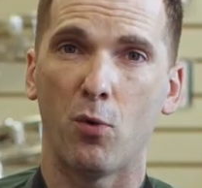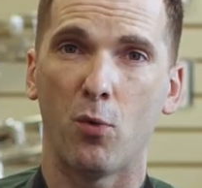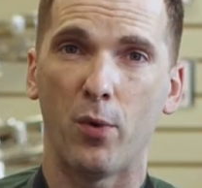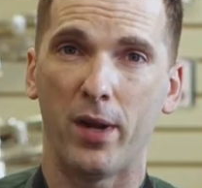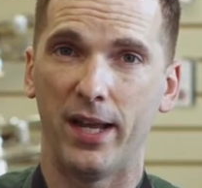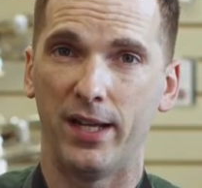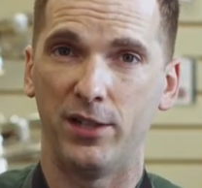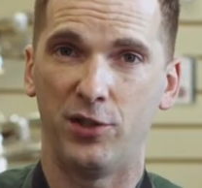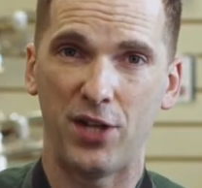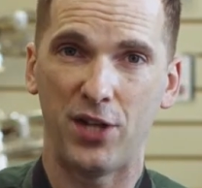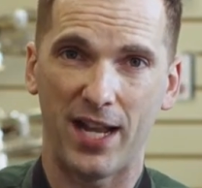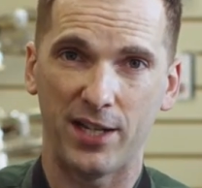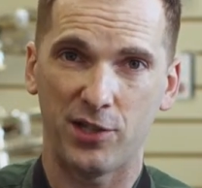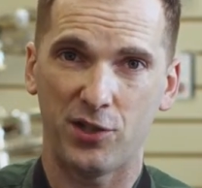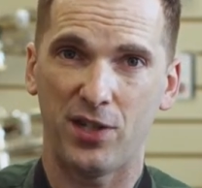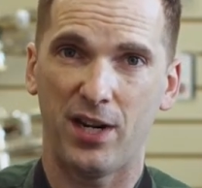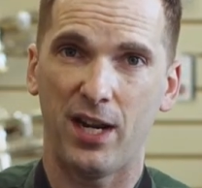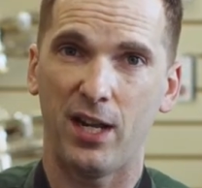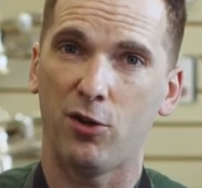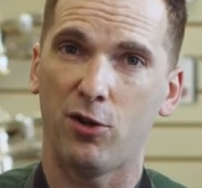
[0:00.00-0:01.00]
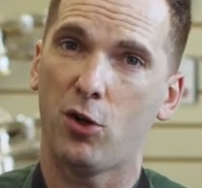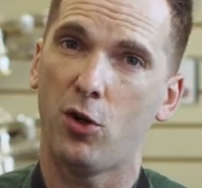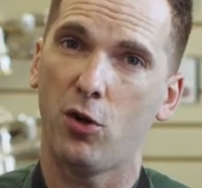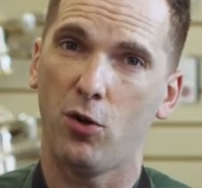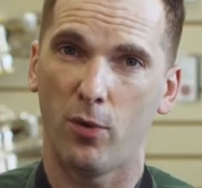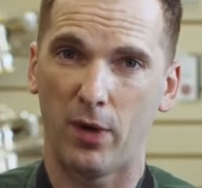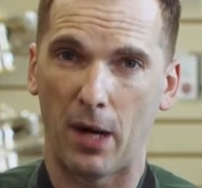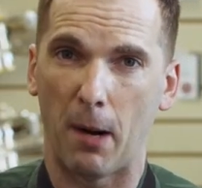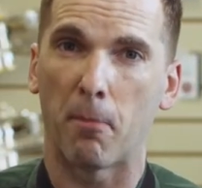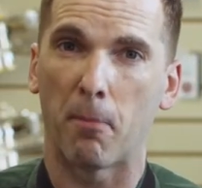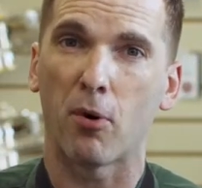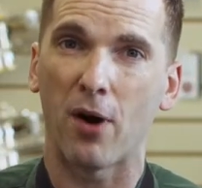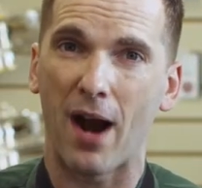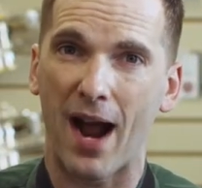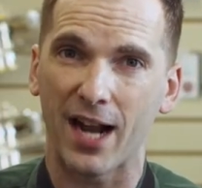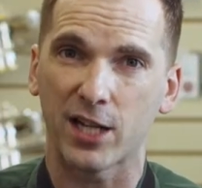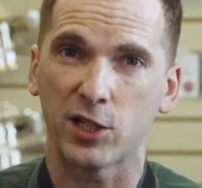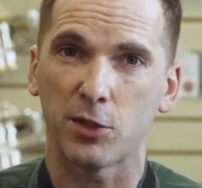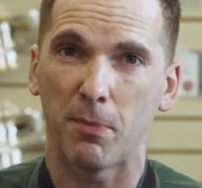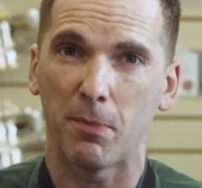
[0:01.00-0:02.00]
We adjusted it to an
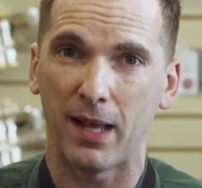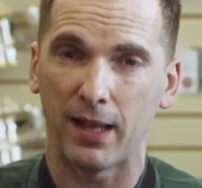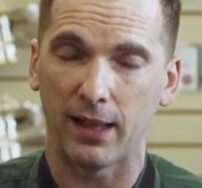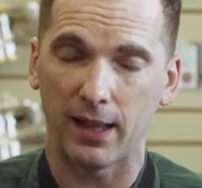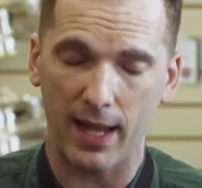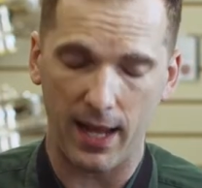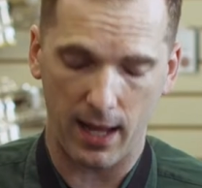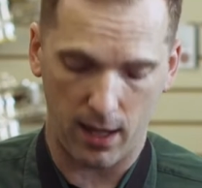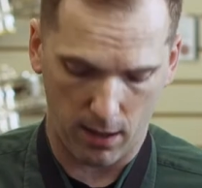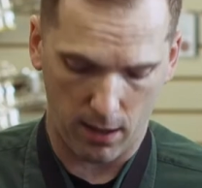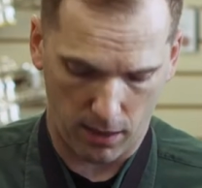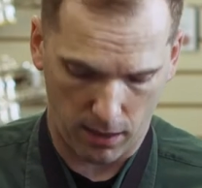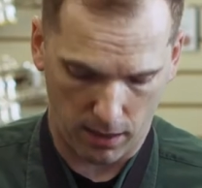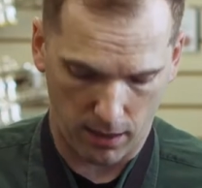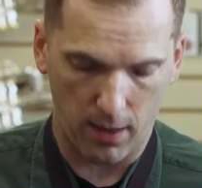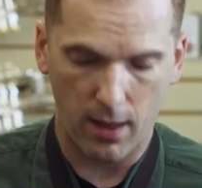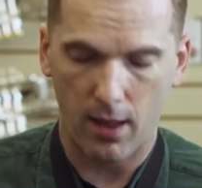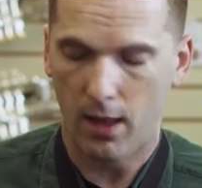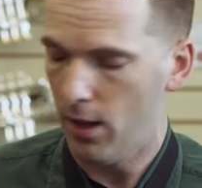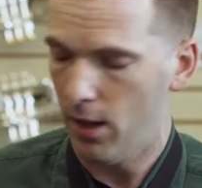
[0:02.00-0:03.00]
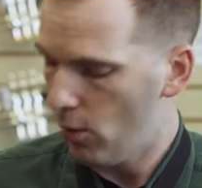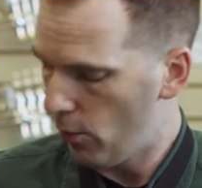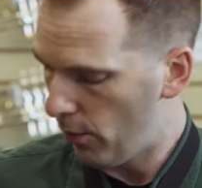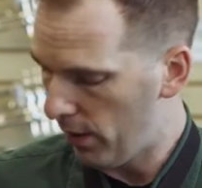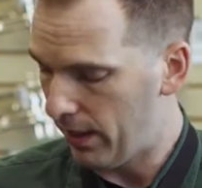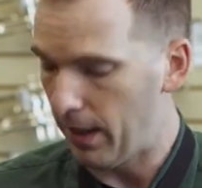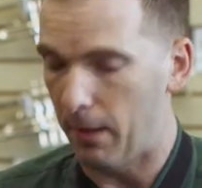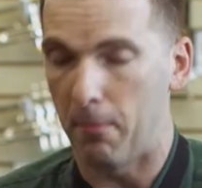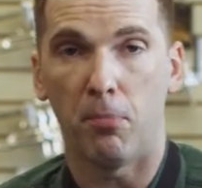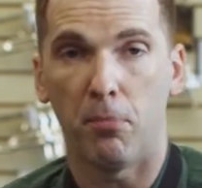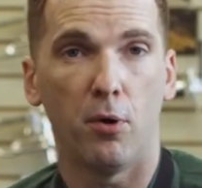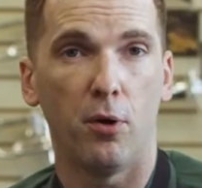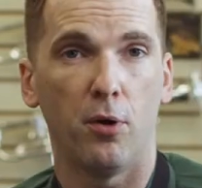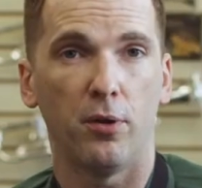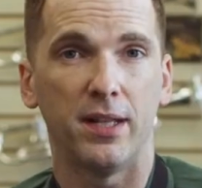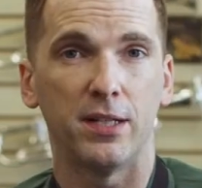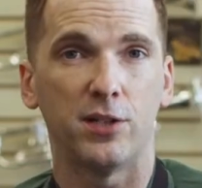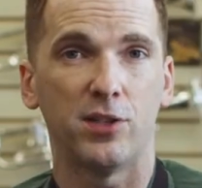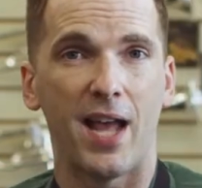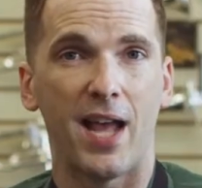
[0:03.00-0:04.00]
approximate length. We then pulled
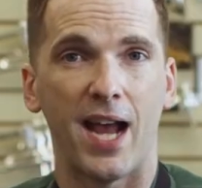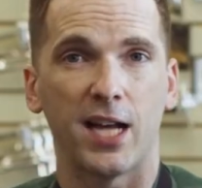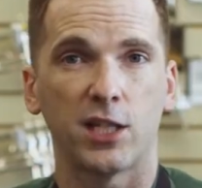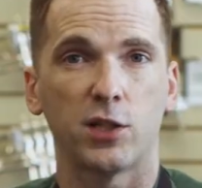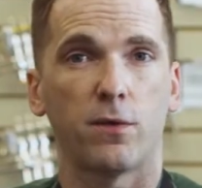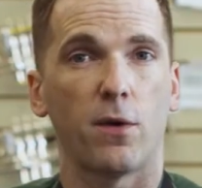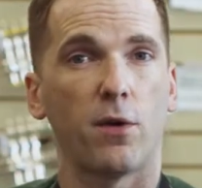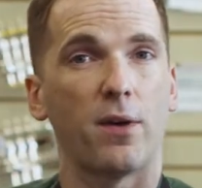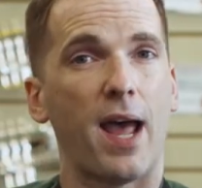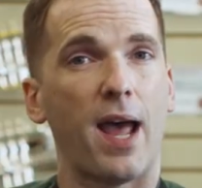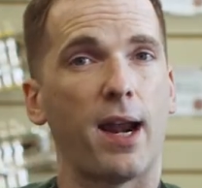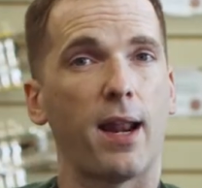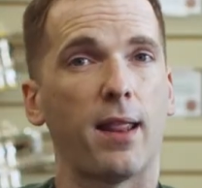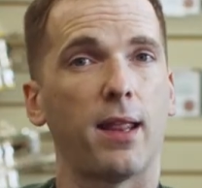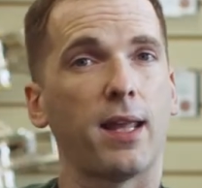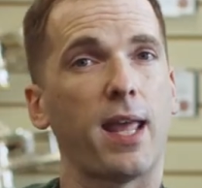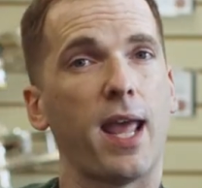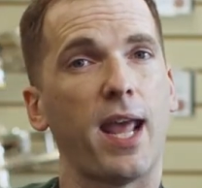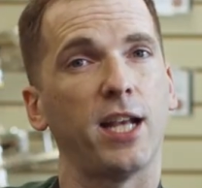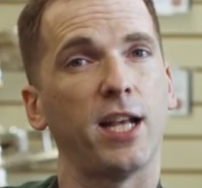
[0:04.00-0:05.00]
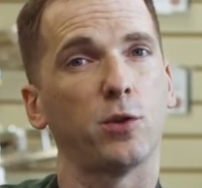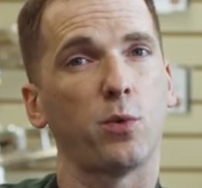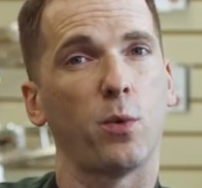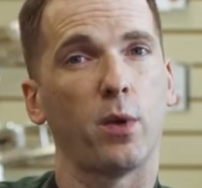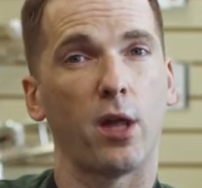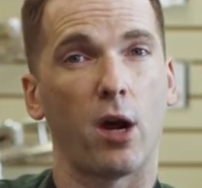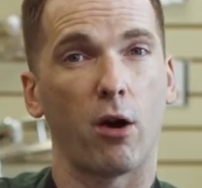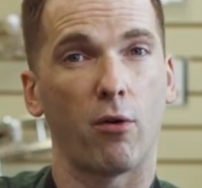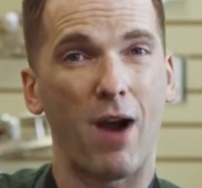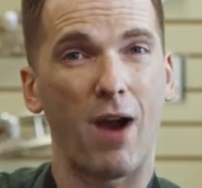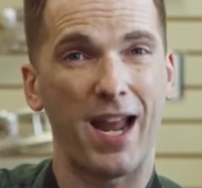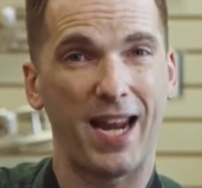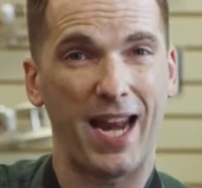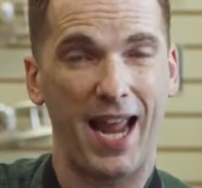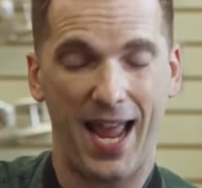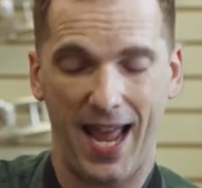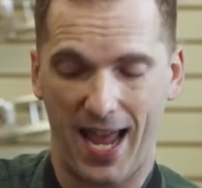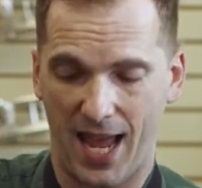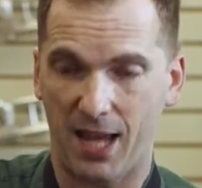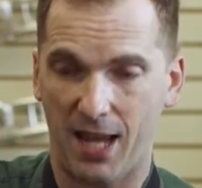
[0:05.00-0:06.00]
the saxophone out of the case with our right
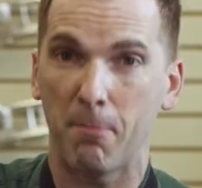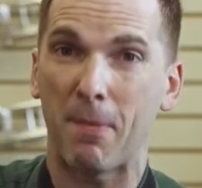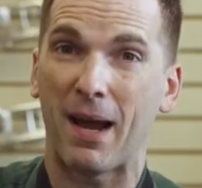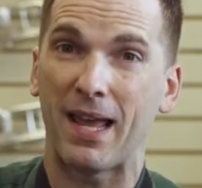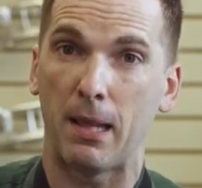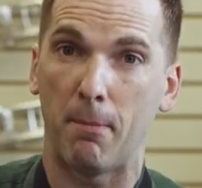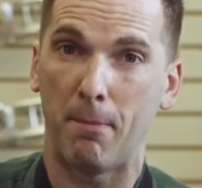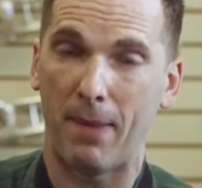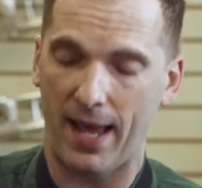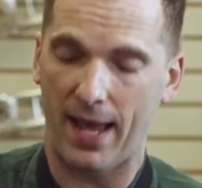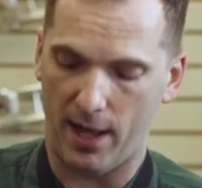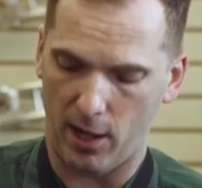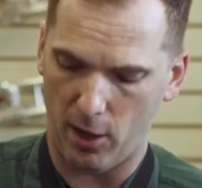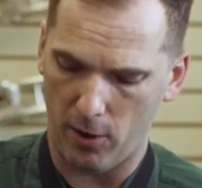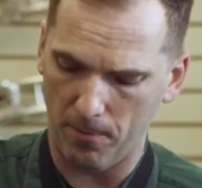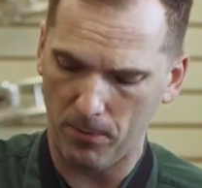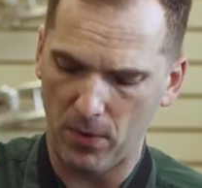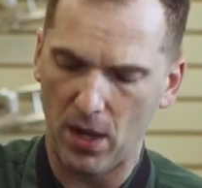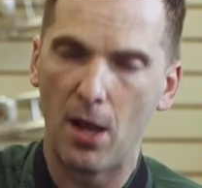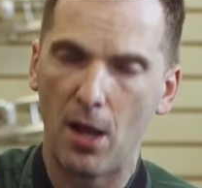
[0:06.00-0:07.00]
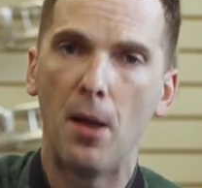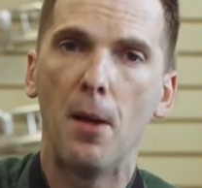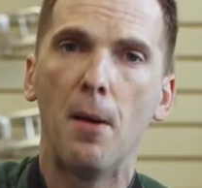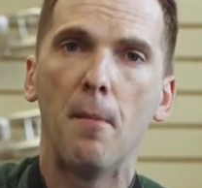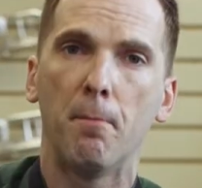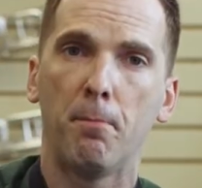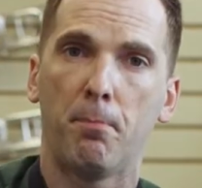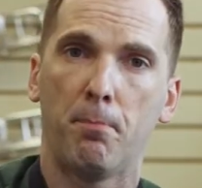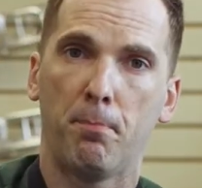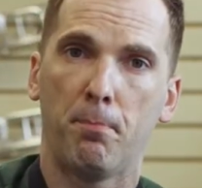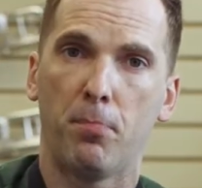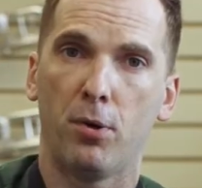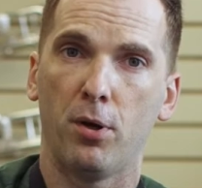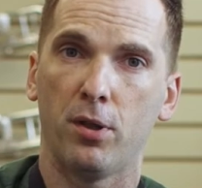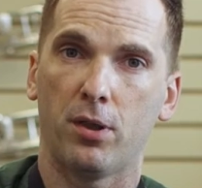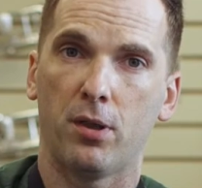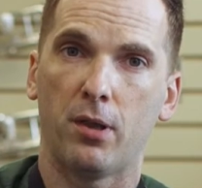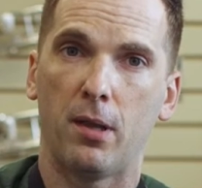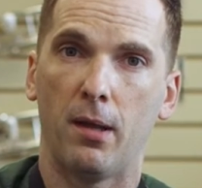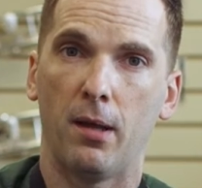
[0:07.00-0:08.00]
hand by the bell,
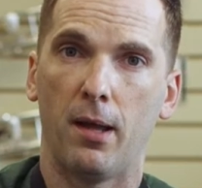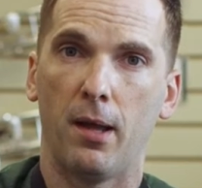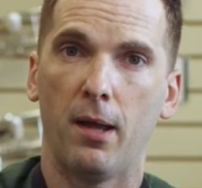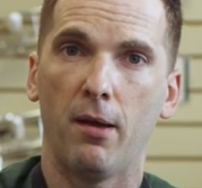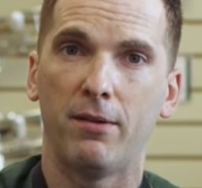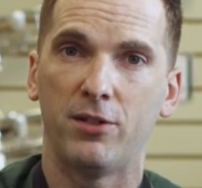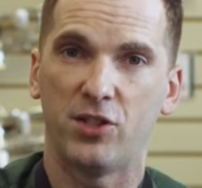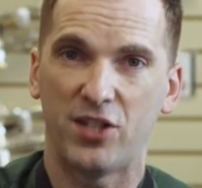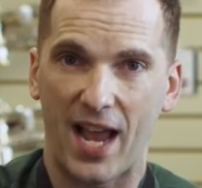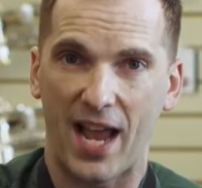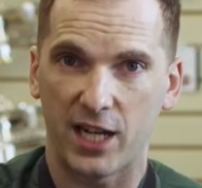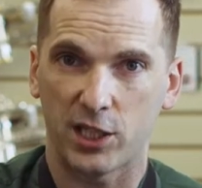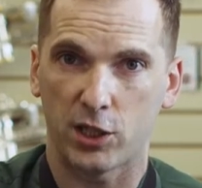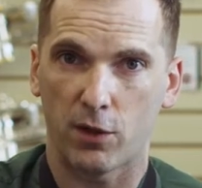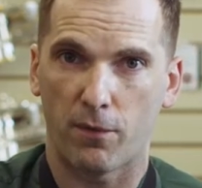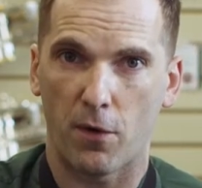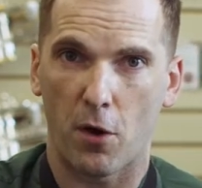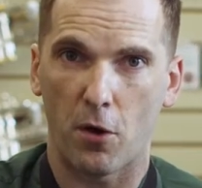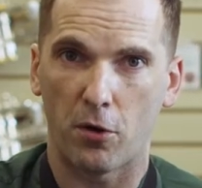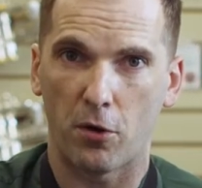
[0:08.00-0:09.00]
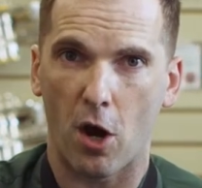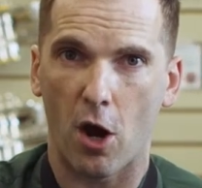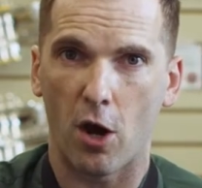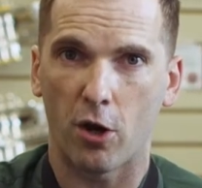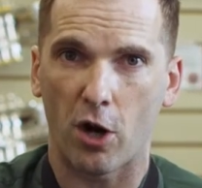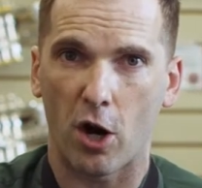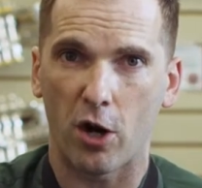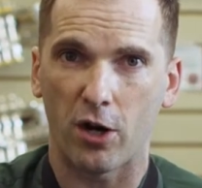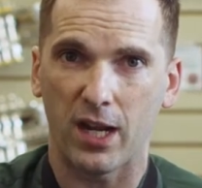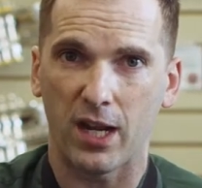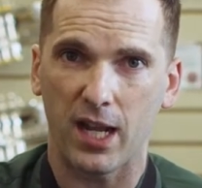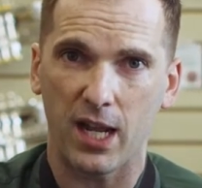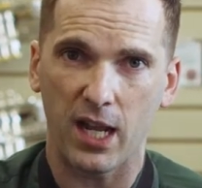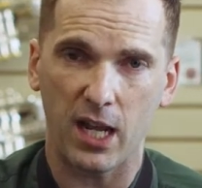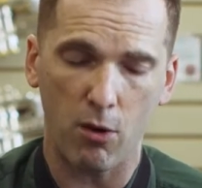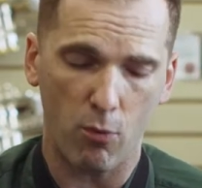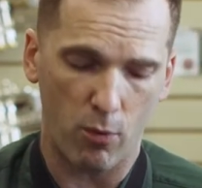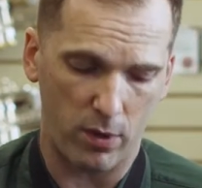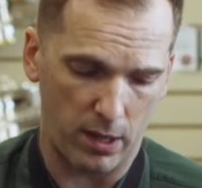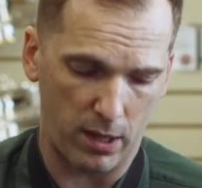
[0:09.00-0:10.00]
put the saxophone on our
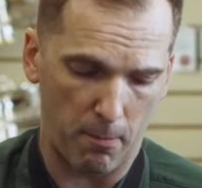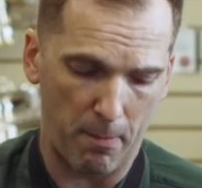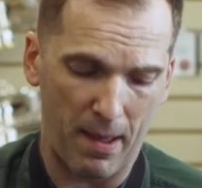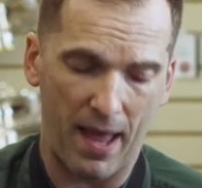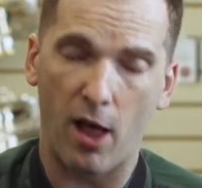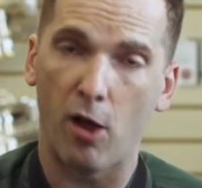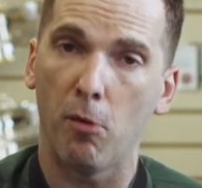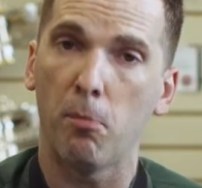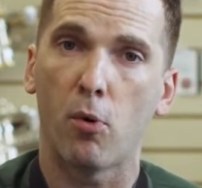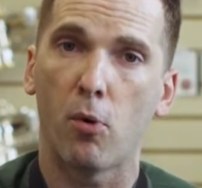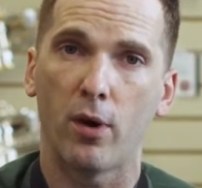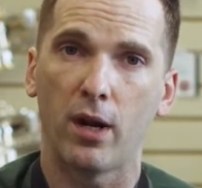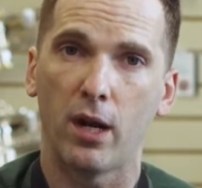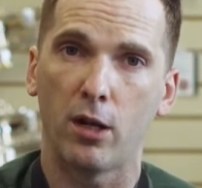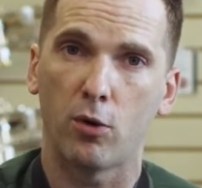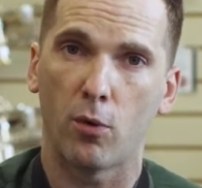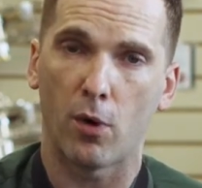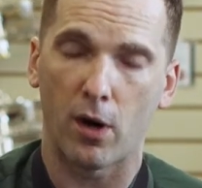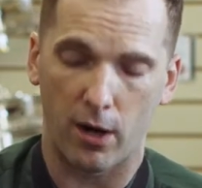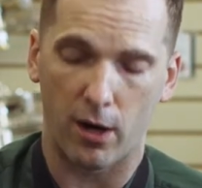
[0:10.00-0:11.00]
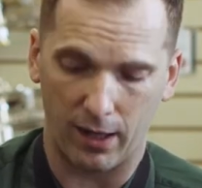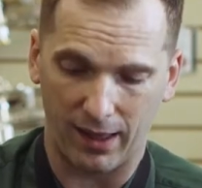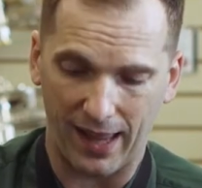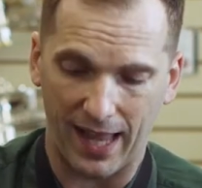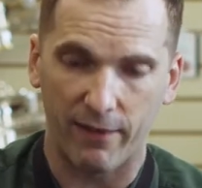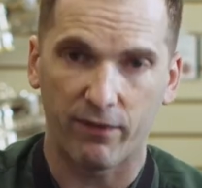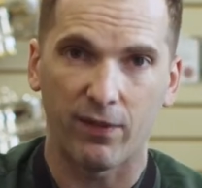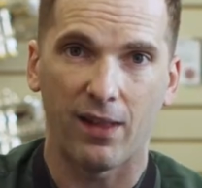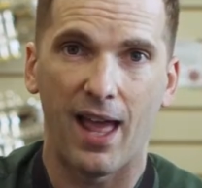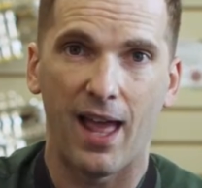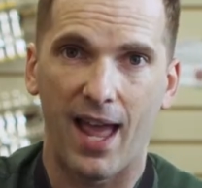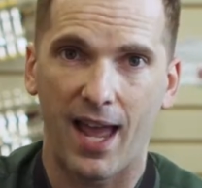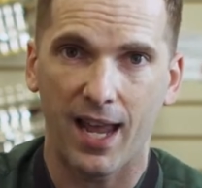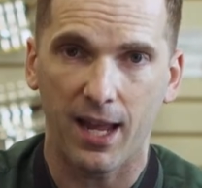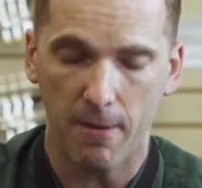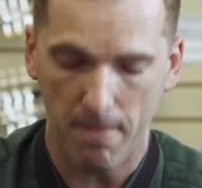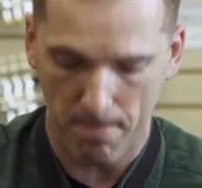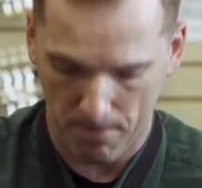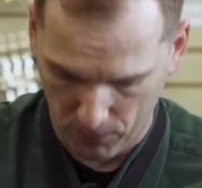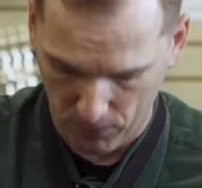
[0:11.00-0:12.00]
knee with the bell pointed toward our left leg.